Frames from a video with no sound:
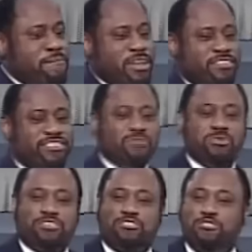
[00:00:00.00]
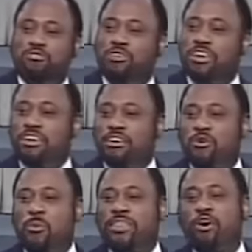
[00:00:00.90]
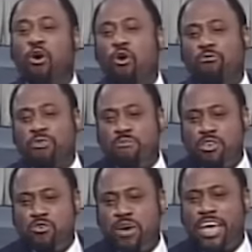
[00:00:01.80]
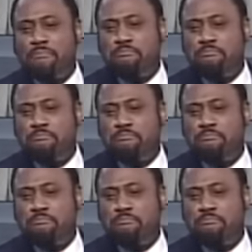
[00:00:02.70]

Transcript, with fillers: minister was to withhold from you a